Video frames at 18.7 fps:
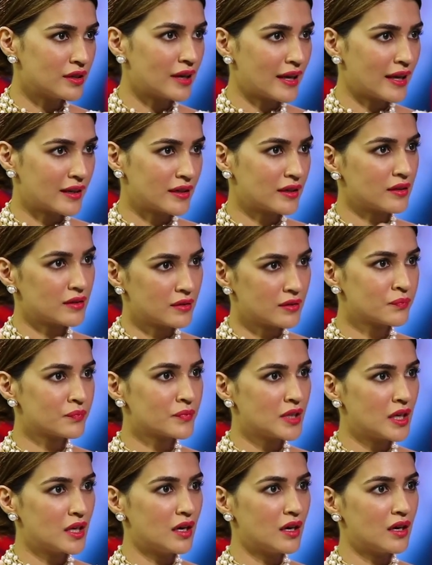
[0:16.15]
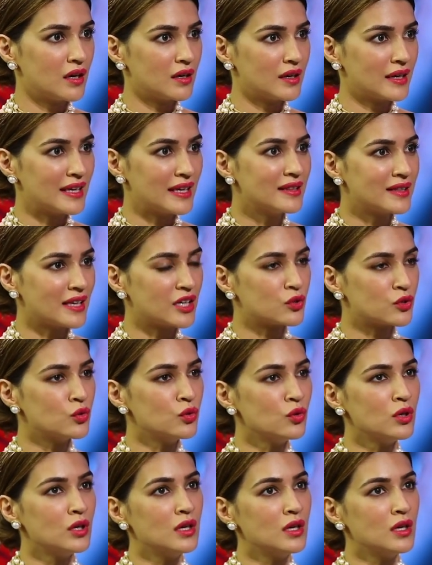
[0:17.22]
like in Telugu.